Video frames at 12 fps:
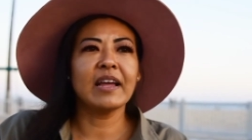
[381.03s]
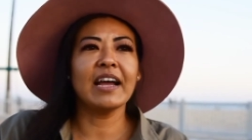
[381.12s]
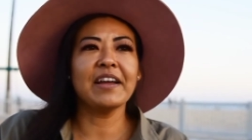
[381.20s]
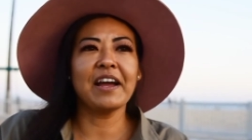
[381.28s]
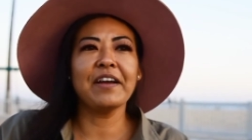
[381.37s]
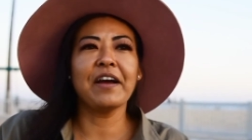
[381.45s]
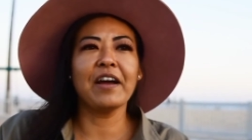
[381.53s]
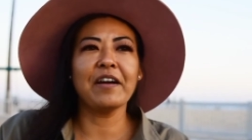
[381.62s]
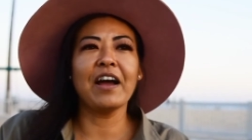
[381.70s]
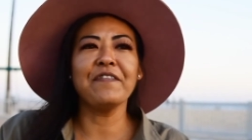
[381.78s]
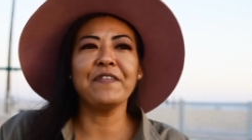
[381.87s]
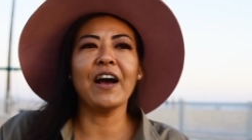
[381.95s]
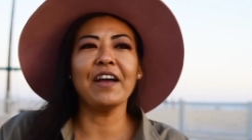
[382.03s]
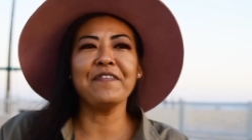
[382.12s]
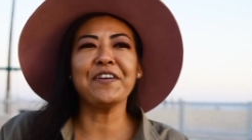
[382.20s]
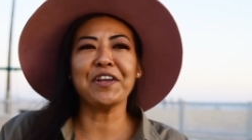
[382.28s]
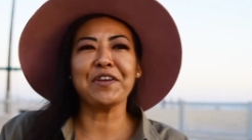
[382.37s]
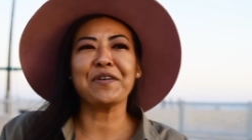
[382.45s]

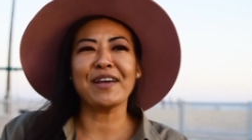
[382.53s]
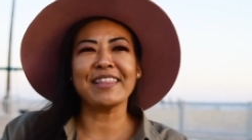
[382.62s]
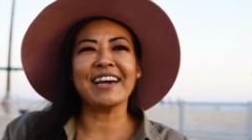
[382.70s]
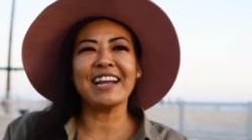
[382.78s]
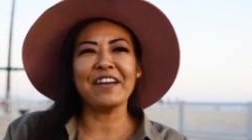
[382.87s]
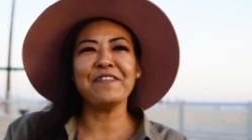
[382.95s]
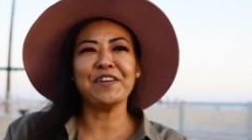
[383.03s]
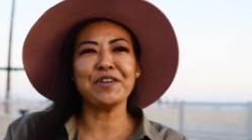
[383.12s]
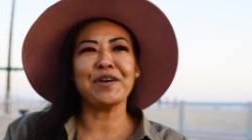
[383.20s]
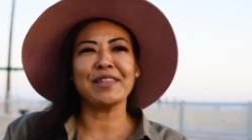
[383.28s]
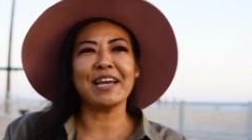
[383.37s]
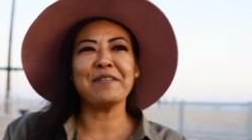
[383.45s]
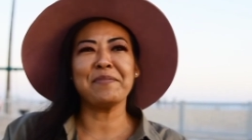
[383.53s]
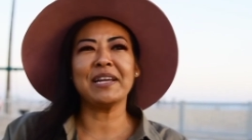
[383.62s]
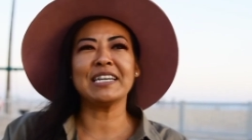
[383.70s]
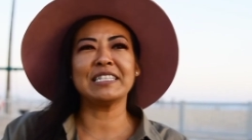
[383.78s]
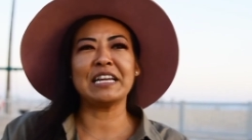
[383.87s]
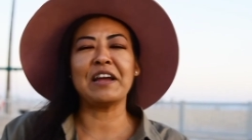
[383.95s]
I feel you on that. I feel you on that
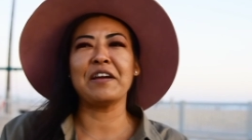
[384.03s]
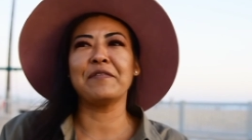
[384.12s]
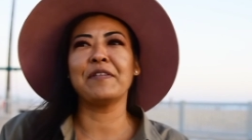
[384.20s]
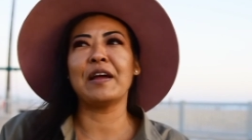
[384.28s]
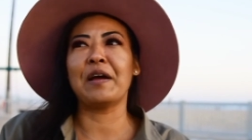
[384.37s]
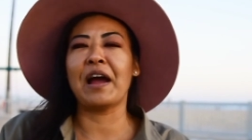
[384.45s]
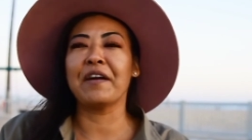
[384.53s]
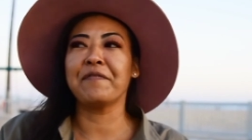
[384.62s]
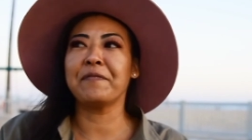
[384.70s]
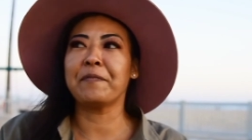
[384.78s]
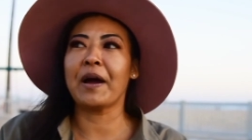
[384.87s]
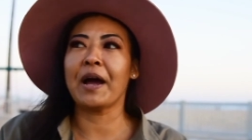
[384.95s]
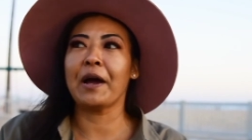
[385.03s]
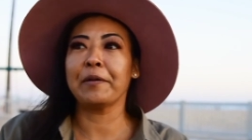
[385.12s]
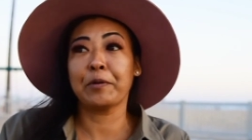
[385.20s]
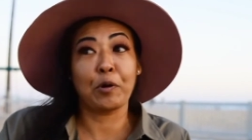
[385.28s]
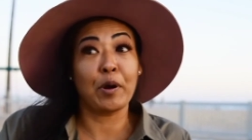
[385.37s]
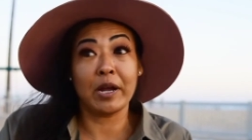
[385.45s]
because yeah. I
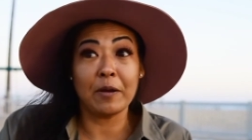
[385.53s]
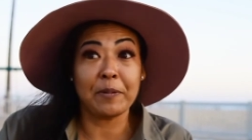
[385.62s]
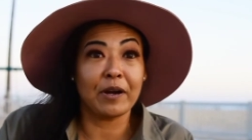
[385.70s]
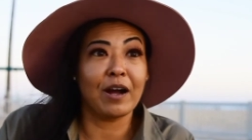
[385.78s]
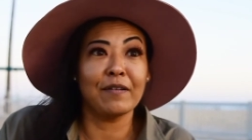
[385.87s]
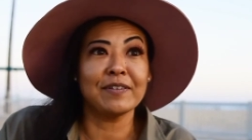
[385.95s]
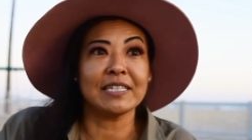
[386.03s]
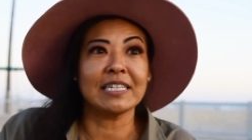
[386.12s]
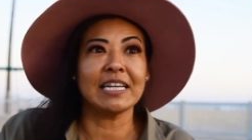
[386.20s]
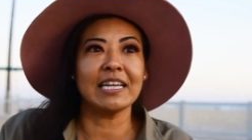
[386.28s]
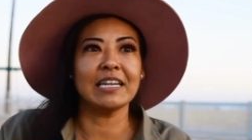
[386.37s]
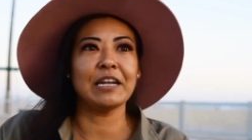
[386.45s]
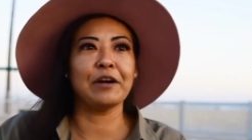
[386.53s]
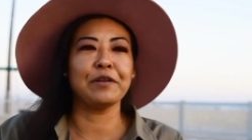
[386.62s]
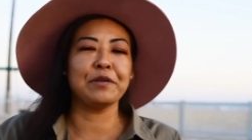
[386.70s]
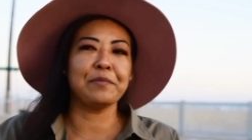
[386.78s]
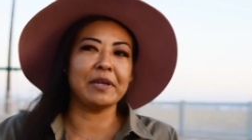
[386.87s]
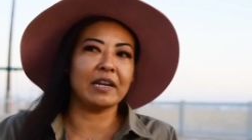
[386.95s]
growing up here, obviously,
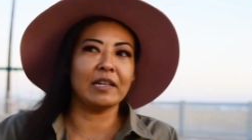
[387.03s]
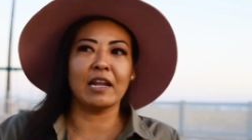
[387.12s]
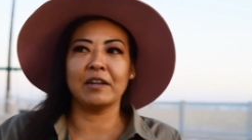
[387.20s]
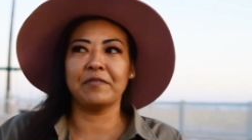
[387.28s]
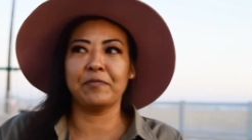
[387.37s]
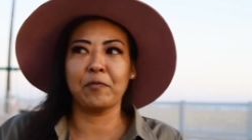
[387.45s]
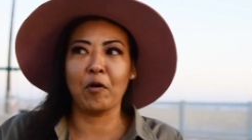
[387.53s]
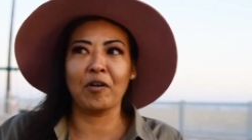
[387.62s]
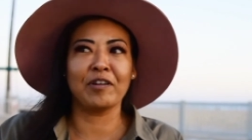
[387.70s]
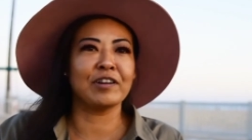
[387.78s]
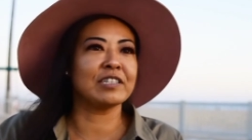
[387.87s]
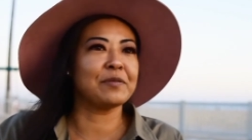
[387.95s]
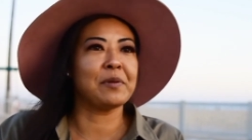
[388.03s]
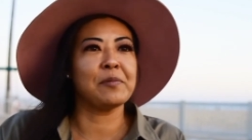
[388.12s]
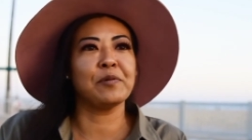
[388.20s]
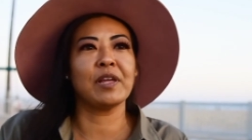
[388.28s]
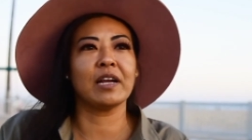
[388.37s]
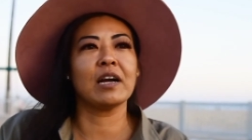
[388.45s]
you meet a lot of foreigners and
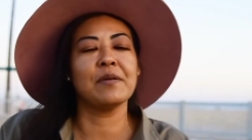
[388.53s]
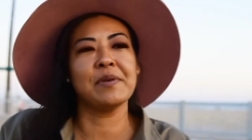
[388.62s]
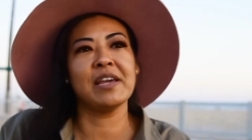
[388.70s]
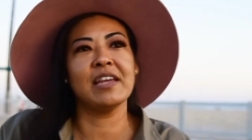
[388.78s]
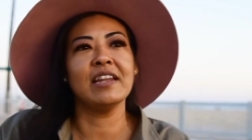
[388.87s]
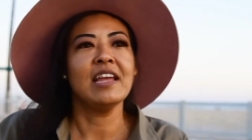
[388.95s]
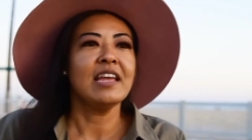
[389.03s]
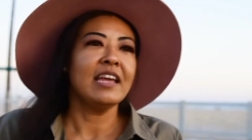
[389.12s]
people that come in